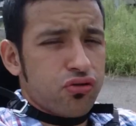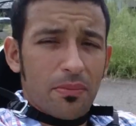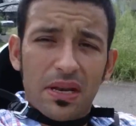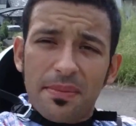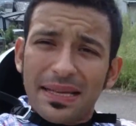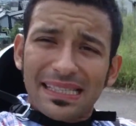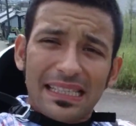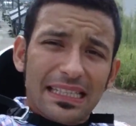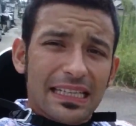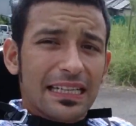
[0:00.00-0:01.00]
I'm gonna miss
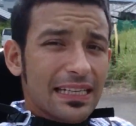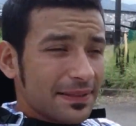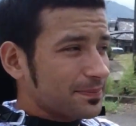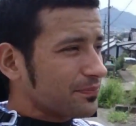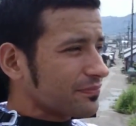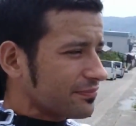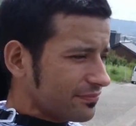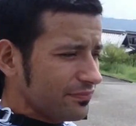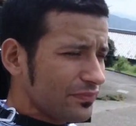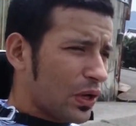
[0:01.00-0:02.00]
it.
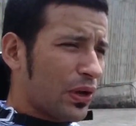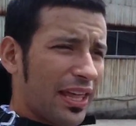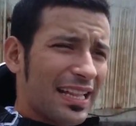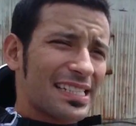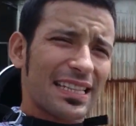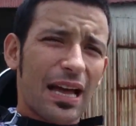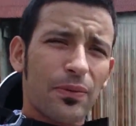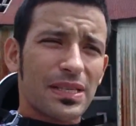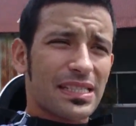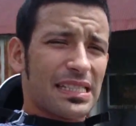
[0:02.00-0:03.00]
Okay, that's it. That
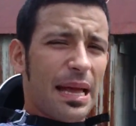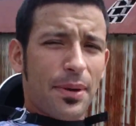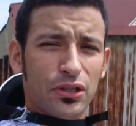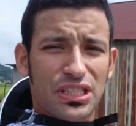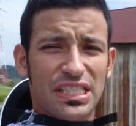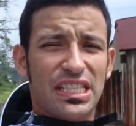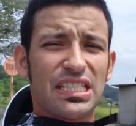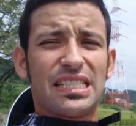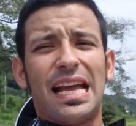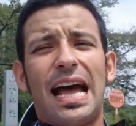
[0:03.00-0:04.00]
was Yamaguchi
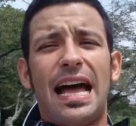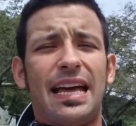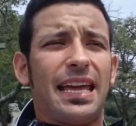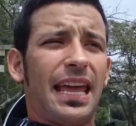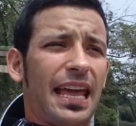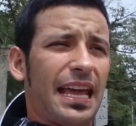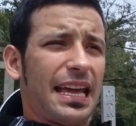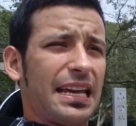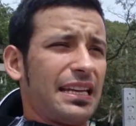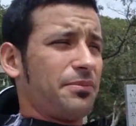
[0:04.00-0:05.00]
Jinja
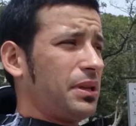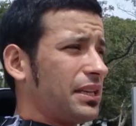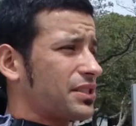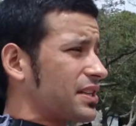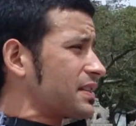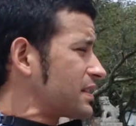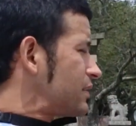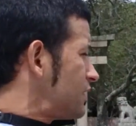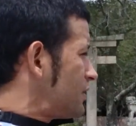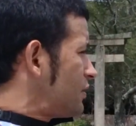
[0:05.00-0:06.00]
and me just
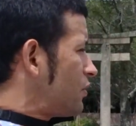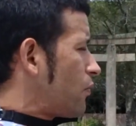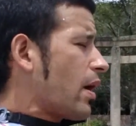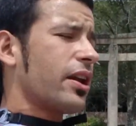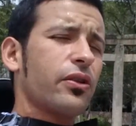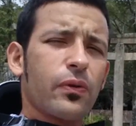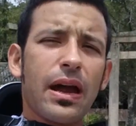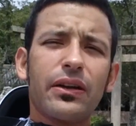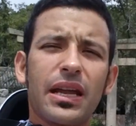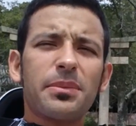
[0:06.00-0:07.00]
riding
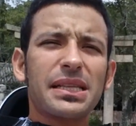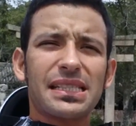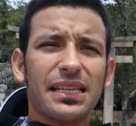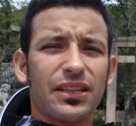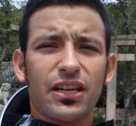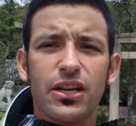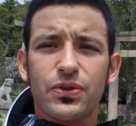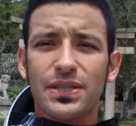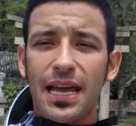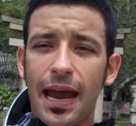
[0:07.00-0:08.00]
around aimlessly in the
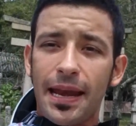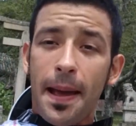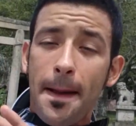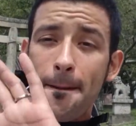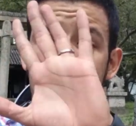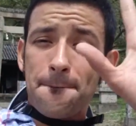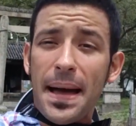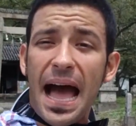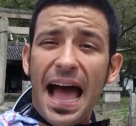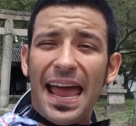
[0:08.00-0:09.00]
countryside.
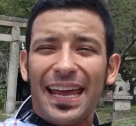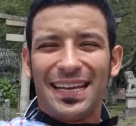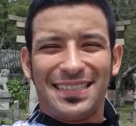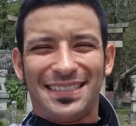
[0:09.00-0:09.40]
Bye!